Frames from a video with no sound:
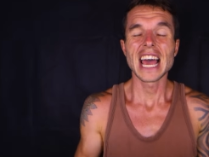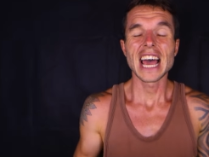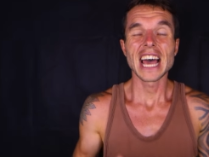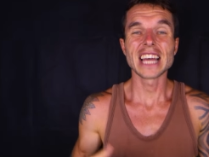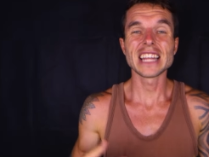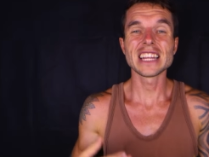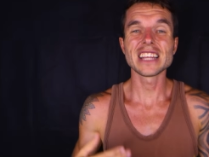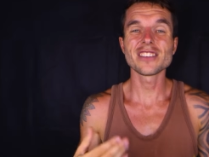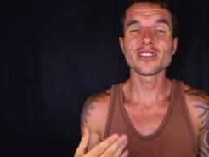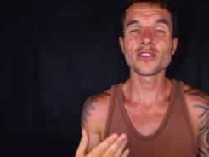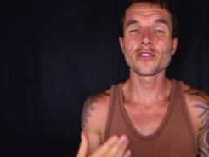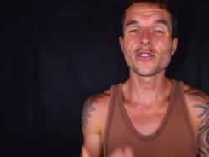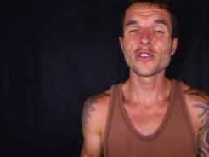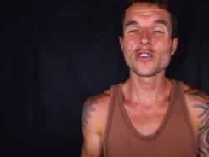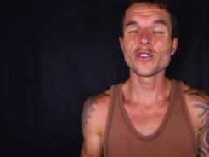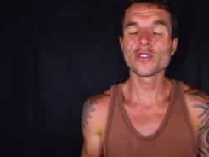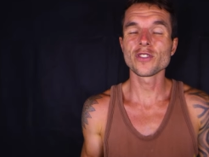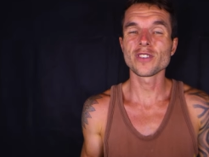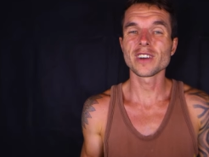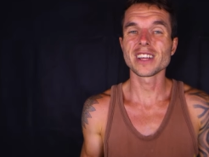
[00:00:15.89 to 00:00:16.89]
And there's a
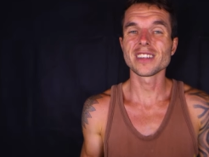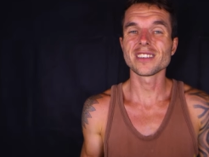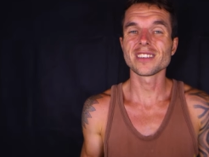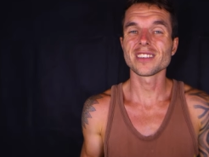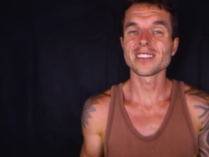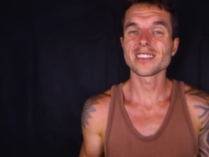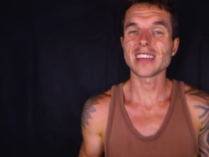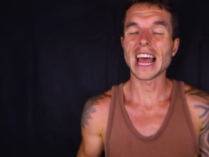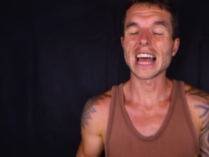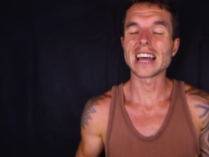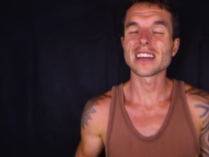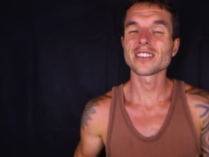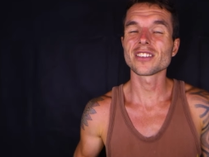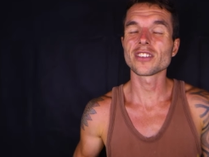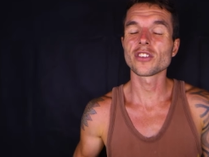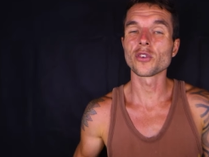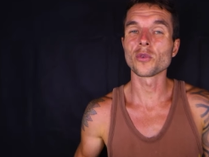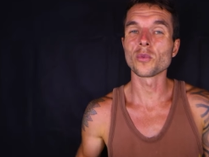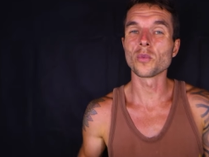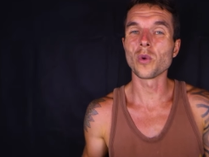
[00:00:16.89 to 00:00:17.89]
few reasons as
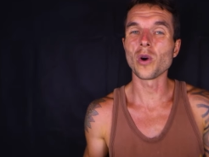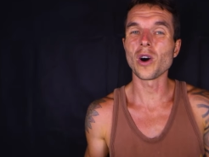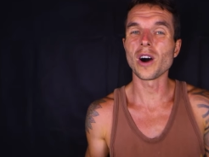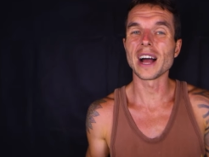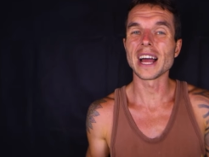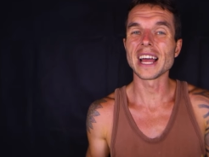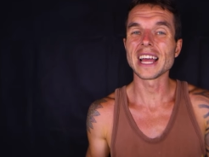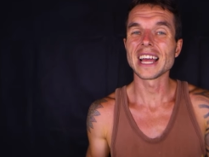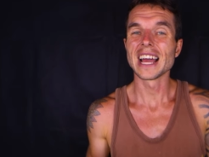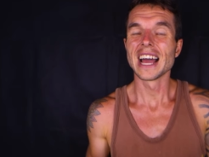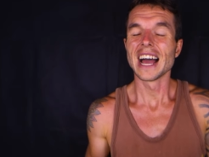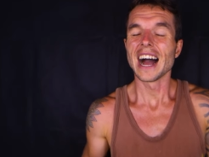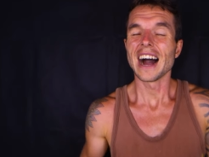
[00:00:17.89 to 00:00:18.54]
to why